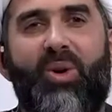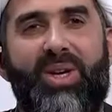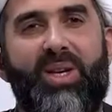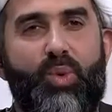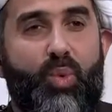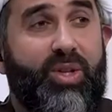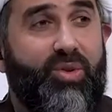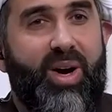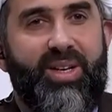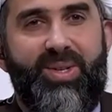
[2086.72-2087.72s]
yes, we do
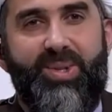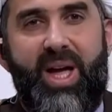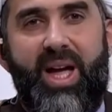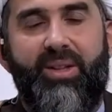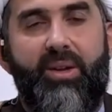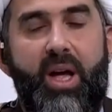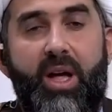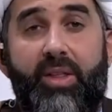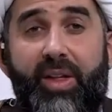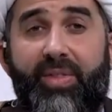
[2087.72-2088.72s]
understand
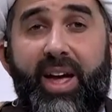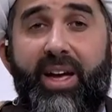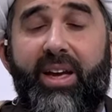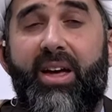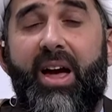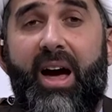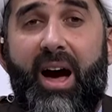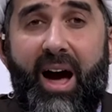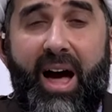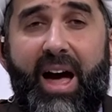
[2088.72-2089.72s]
that they
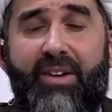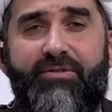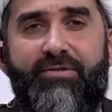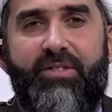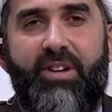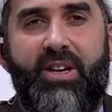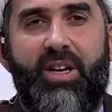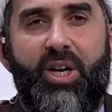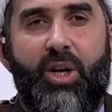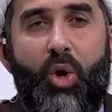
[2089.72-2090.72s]
have
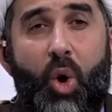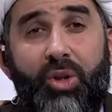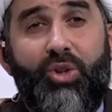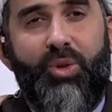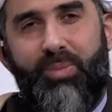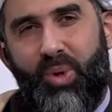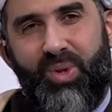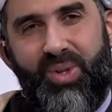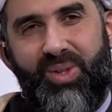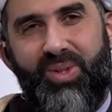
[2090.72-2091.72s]

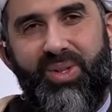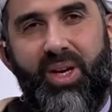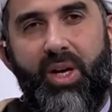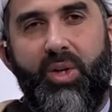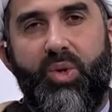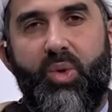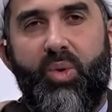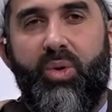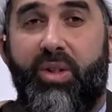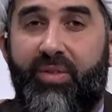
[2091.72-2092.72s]
contributed
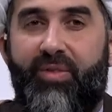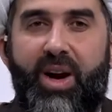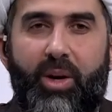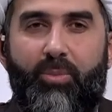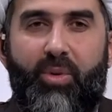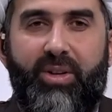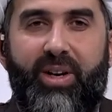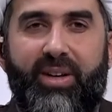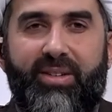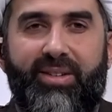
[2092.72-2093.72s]
to the final
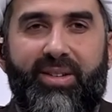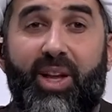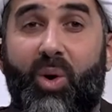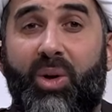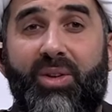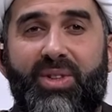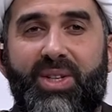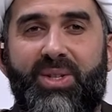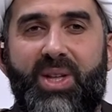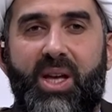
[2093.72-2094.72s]
product, that all of
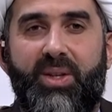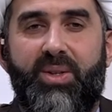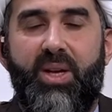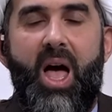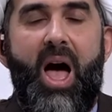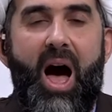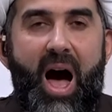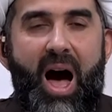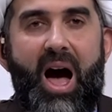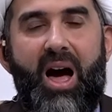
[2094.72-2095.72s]
these things
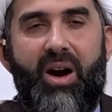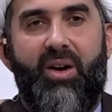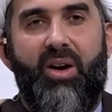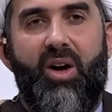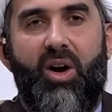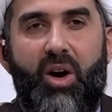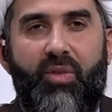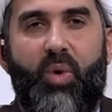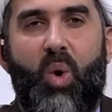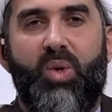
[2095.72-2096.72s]
are,
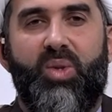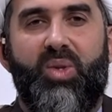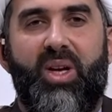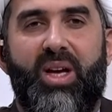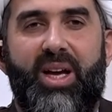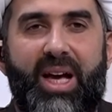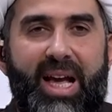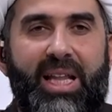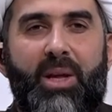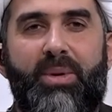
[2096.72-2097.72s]
of course,
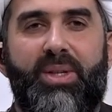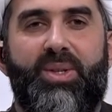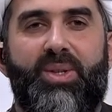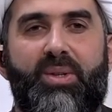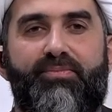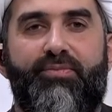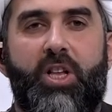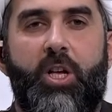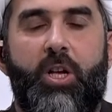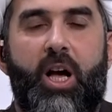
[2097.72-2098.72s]
elements
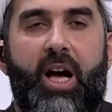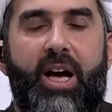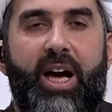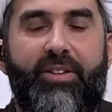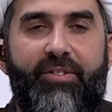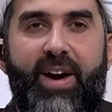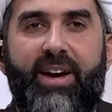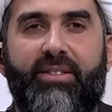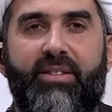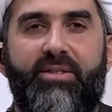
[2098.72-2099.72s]
uh, and
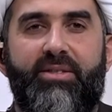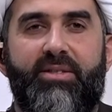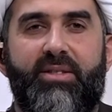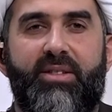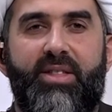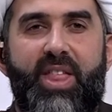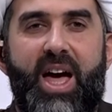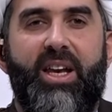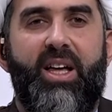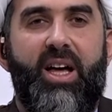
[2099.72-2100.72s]
factors that